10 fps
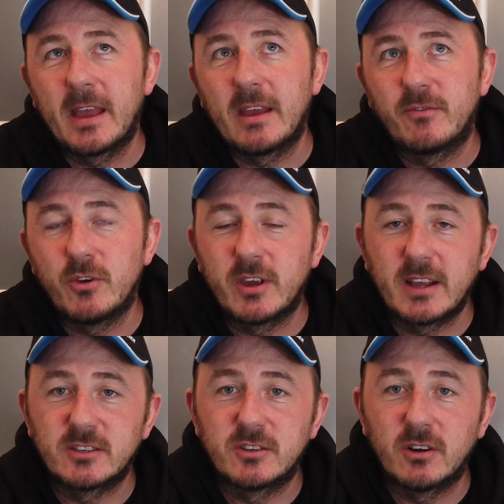If you
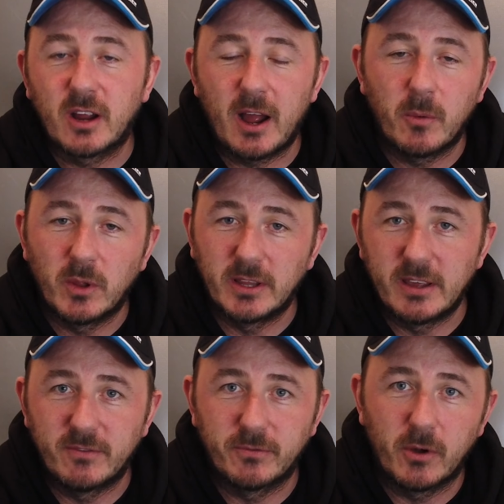get stuck, I will
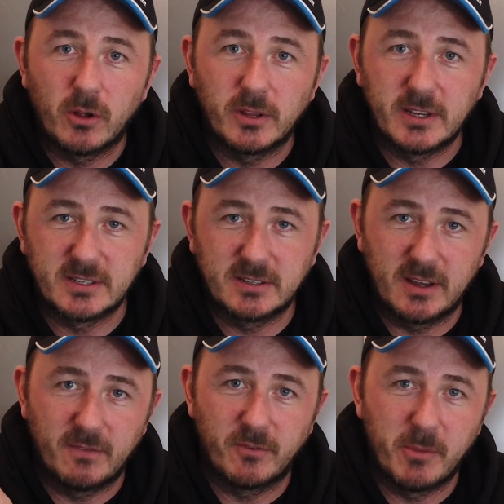leave all this
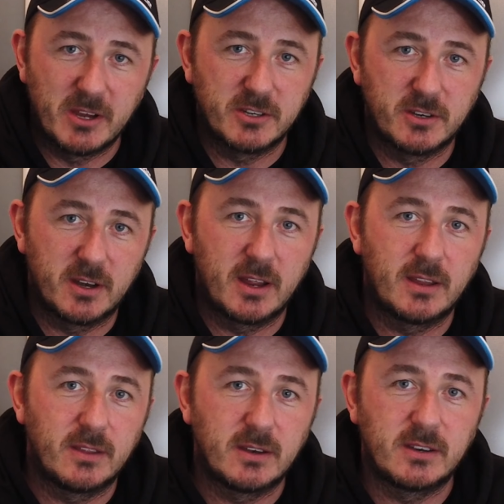information
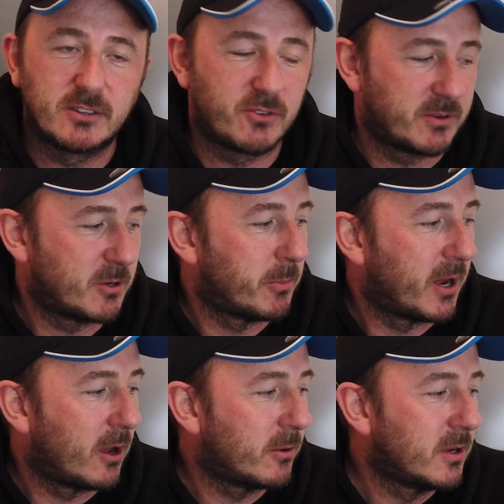in the description
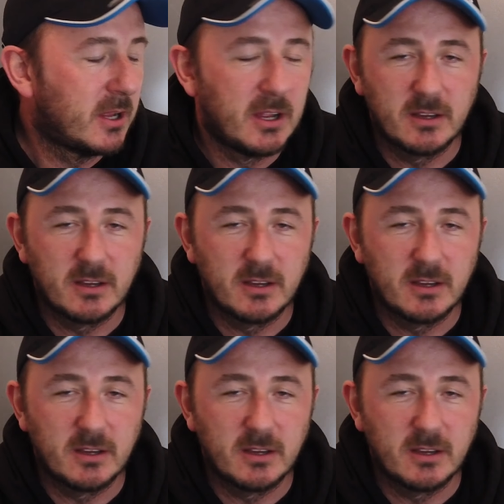below.